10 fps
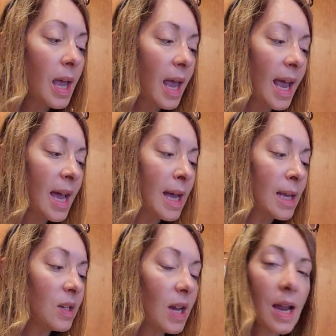
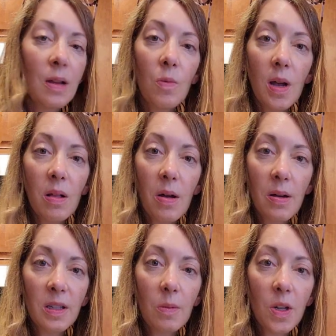and I will
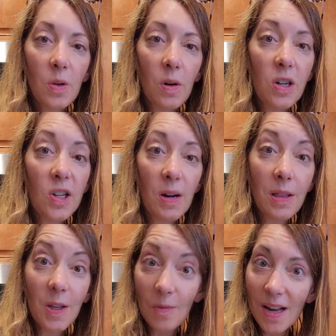also be sure to share
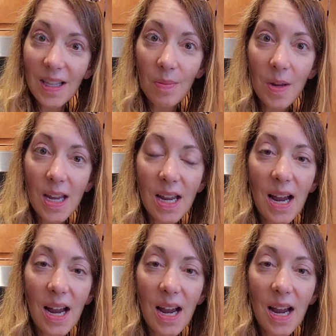this recipe